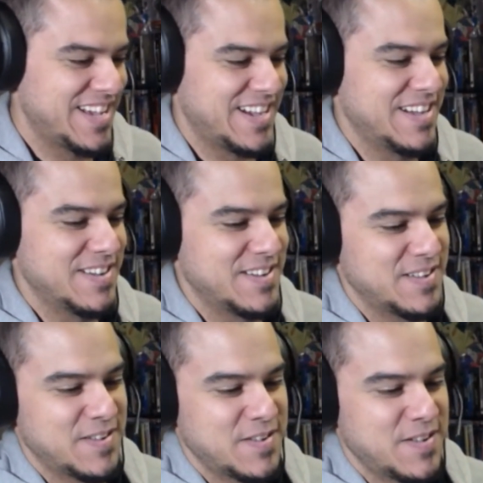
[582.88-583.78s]
And
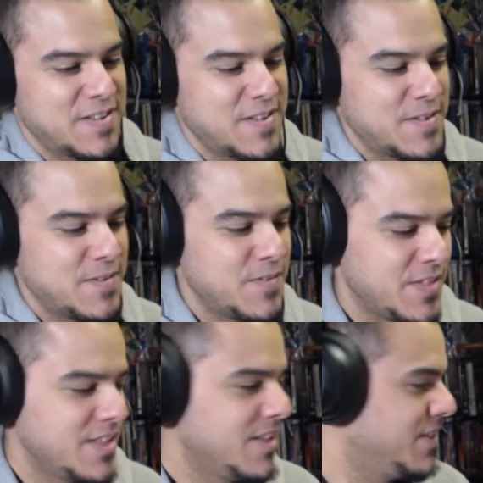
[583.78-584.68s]

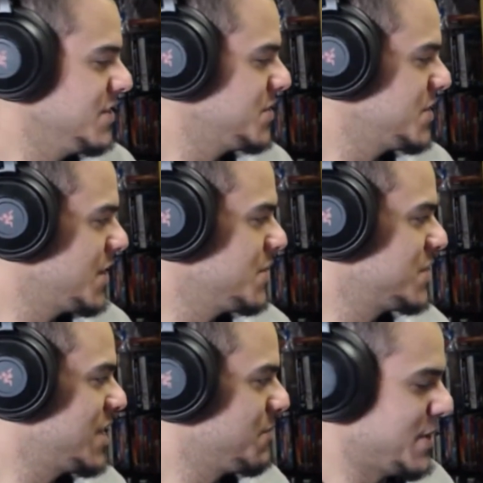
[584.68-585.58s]
then this is another
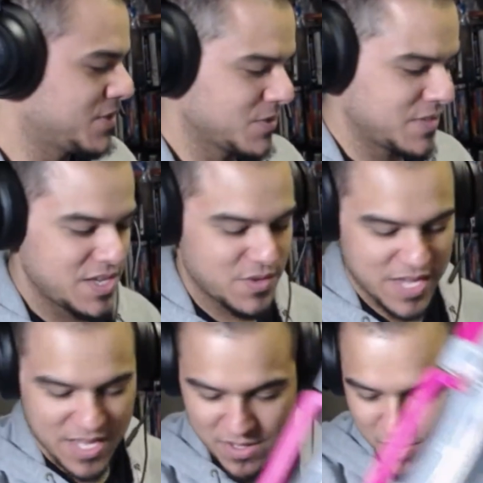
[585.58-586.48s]
set of pencils that you
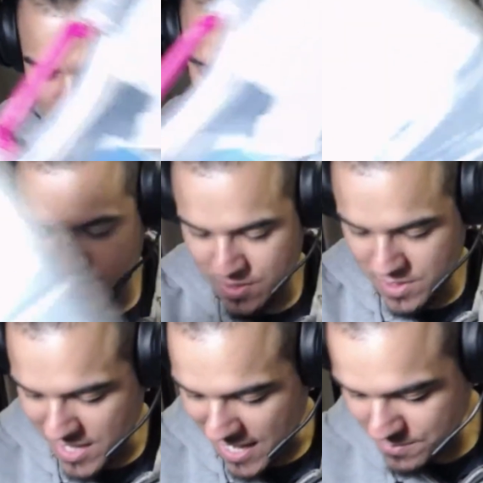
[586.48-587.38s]
can use.
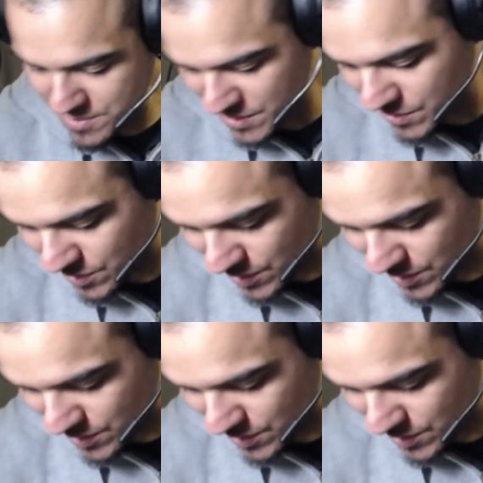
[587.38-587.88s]
I'm still